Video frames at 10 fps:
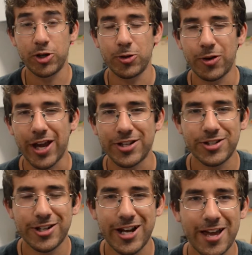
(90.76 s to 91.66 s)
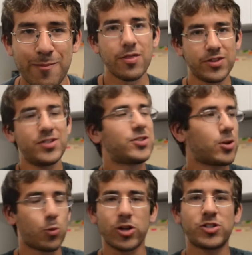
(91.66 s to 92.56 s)
new location today. This is
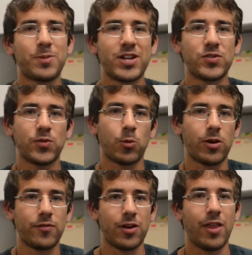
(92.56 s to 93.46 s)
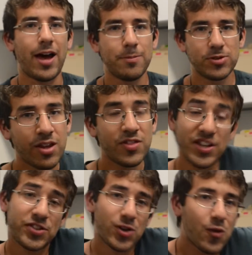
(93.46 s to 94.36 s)
our workspace for one of our labs.
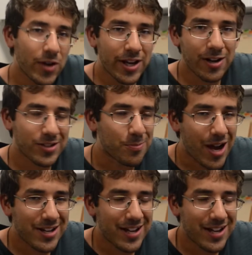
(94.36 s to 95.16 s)
This over here is my